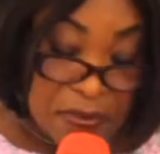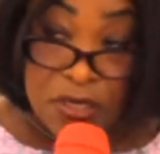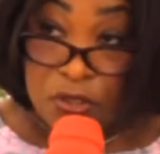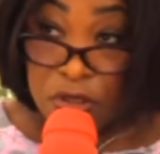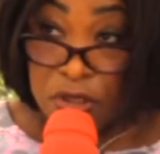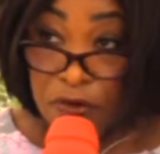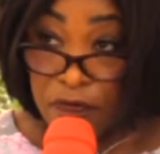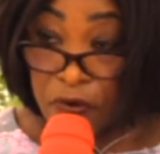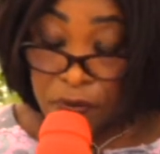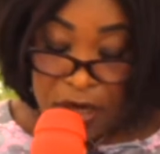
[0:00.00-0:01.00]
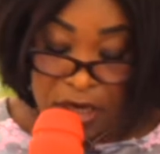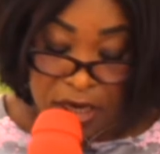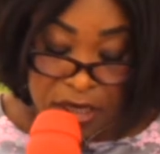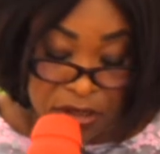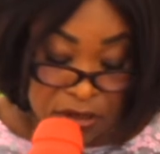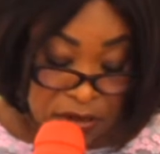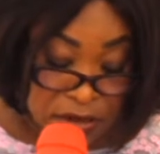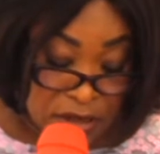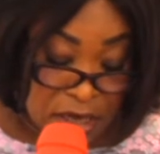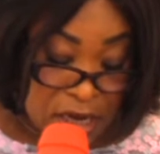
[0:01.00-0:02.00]
Ministries of
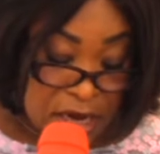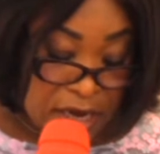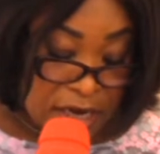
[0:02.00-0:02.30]
Communications and